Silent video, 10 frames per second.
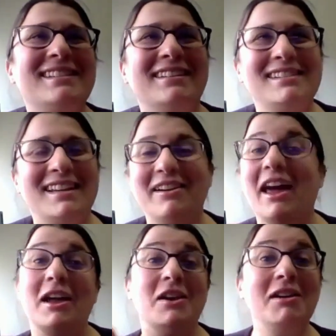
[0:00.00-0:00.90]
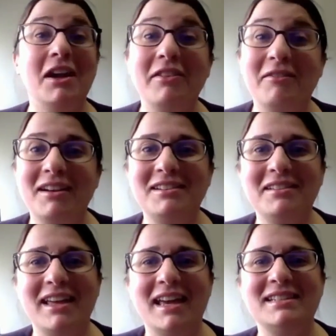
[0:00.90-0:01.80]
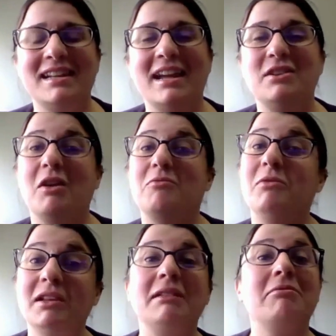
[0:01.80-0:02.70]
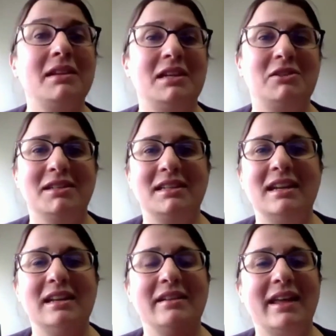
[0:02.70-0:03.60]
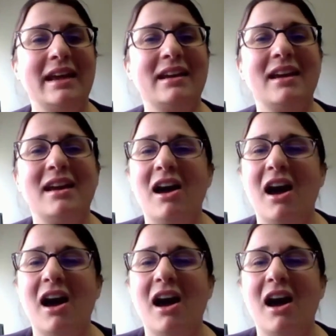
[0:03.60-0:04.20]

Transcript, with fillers: And so I was like, okay, I know I definitely want to do this, and I know I'm really really interested in like